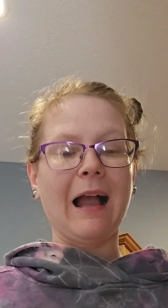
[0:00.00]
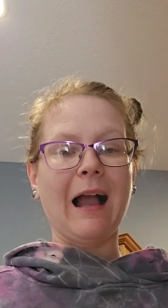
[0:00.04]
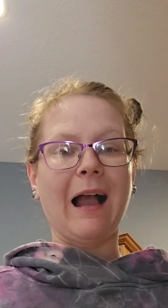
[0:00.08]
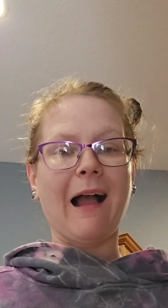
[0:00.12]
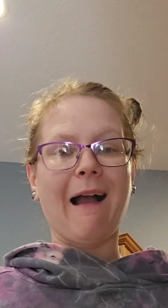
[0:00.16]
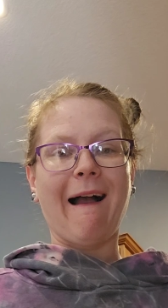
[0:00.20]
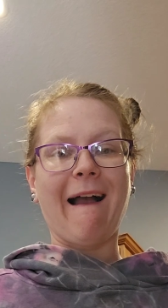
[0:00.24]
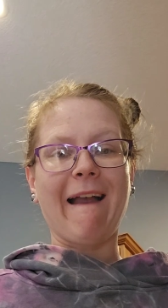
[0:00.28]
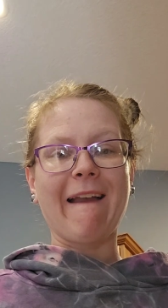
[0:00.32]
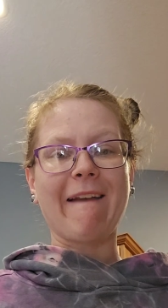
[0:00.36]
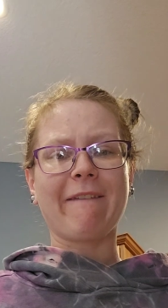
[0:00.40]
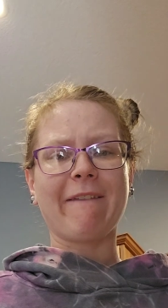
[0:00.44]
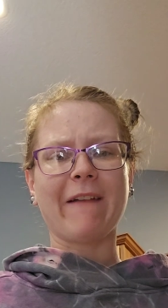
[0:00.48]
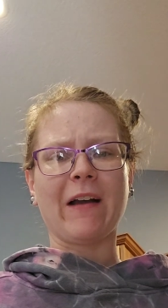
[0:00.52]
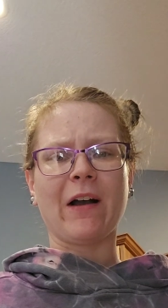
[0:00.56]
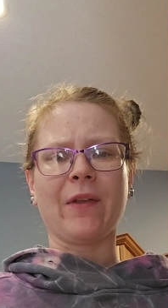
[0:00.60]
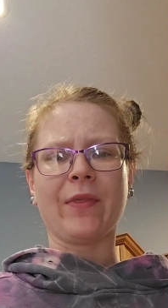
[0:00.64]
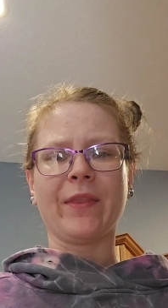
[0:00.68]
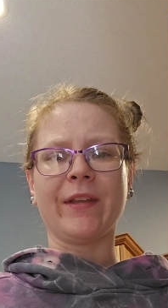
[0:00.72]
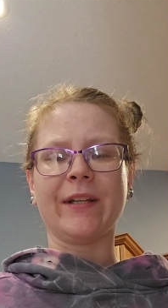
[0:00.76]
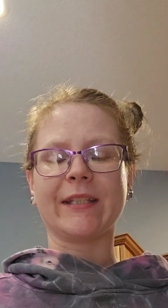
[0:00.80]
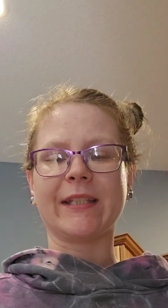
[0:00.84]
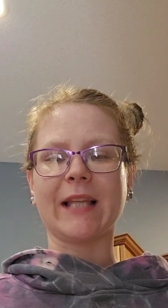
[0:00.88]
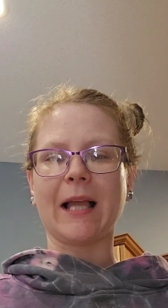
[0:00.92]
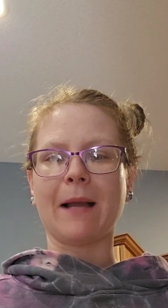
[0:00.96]
I found
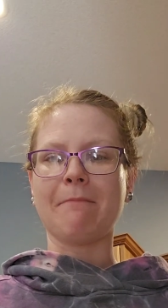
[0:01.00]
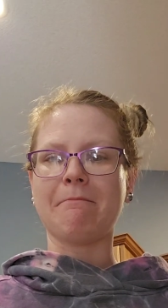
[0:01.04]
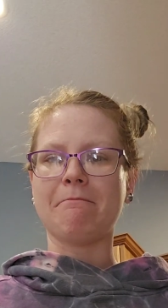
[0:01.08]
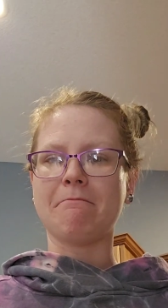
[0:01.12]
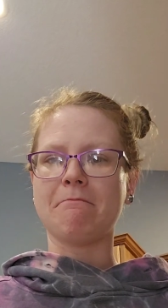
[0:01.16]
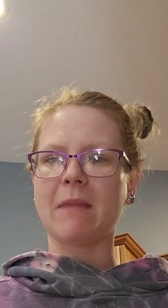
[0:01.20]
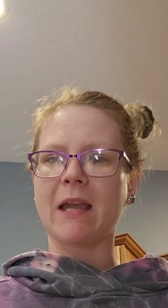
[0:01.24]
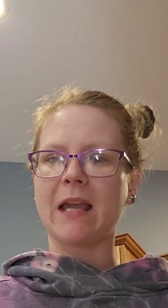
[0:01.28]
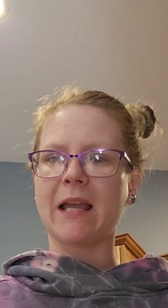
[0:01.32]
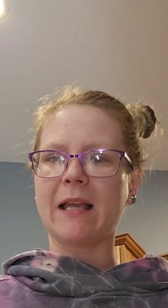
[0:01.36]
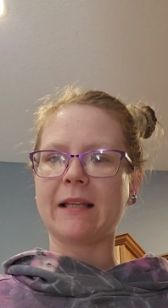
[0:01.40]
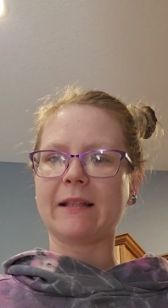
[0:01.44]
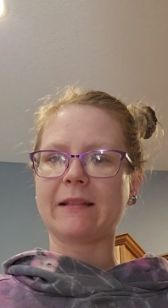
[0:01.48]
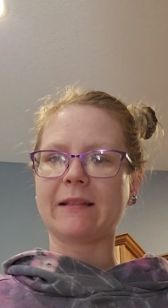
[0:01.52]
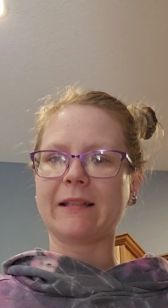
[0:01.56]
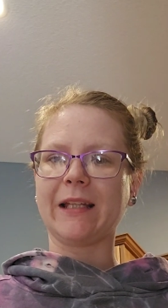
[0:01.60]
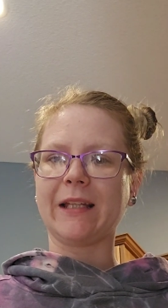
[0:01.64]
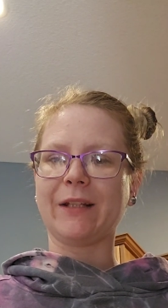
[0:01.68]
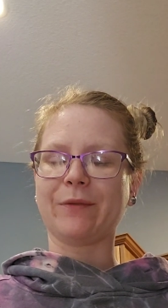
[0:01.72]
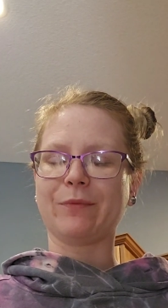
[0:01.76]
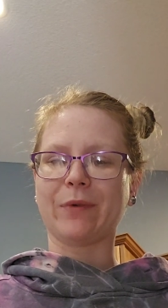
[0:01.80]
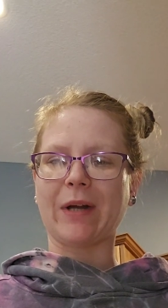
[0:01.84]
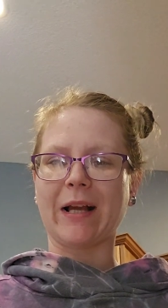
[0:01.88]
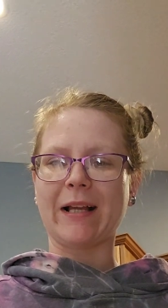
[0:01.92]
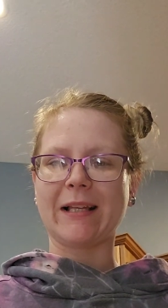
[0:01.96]
this
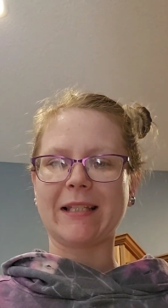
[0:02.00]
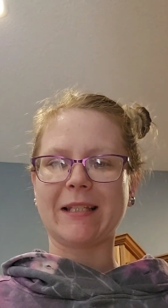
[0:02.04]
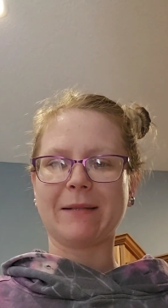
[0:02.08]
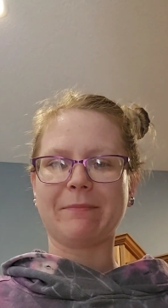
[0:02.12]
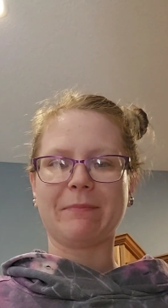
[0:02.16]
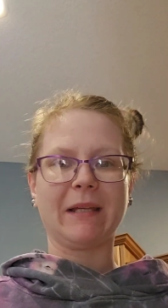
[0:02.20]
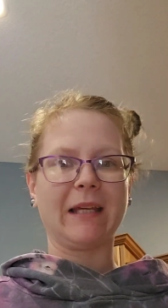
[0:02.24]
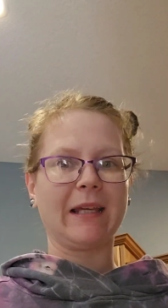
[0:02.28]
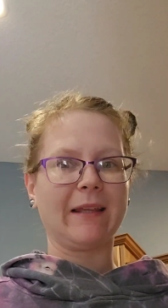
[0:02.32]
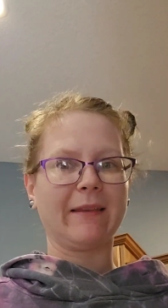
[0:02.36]
amazing recipe